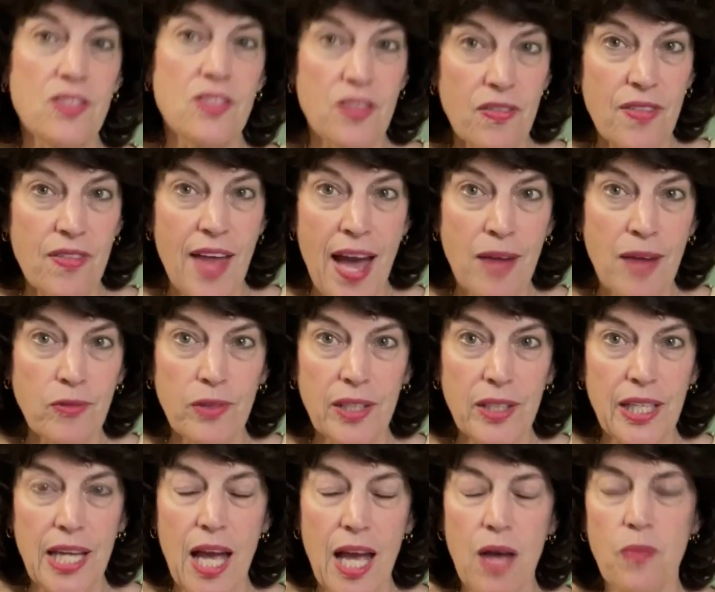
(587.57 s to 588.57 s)
So that
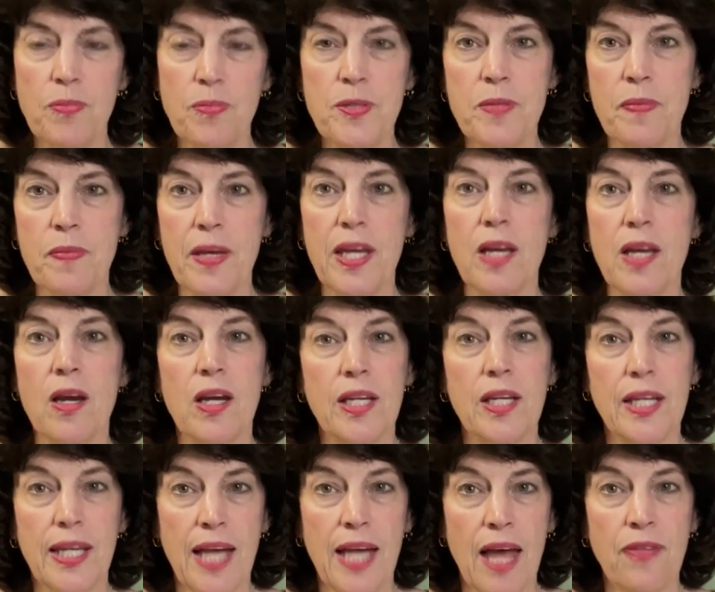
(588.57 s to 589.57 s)
really helps me
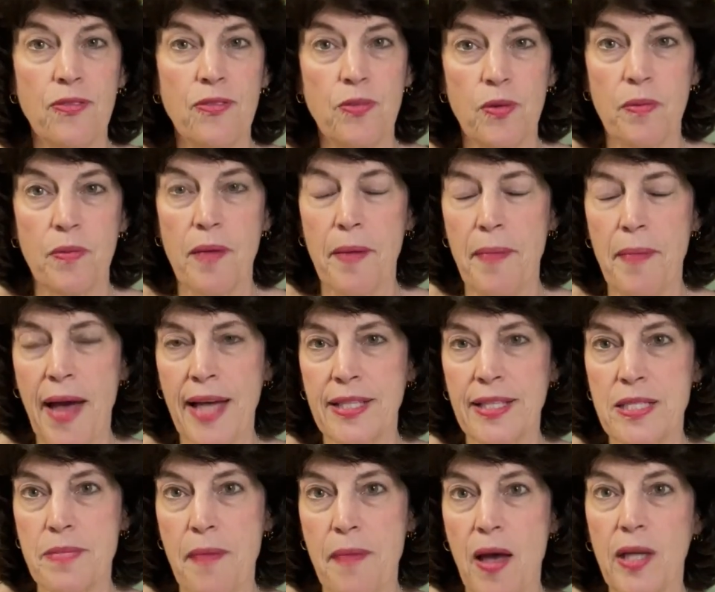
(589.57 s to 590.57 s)
get through my
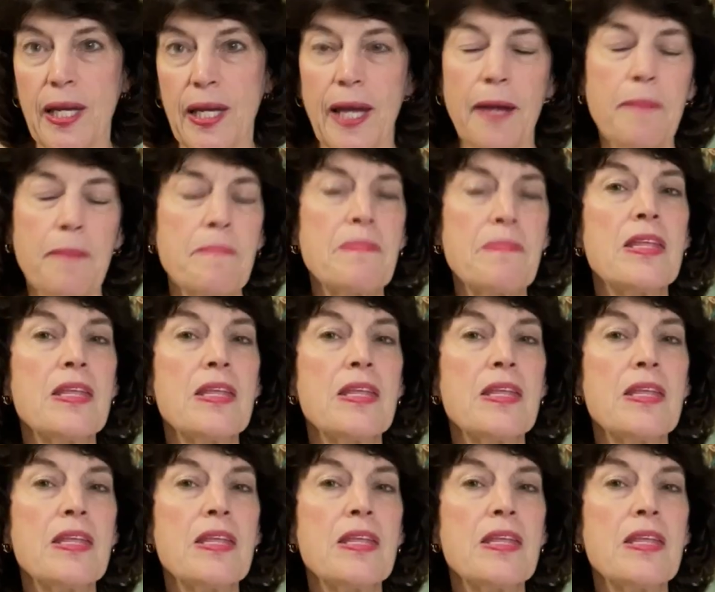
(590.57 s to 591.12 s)
backsmocking.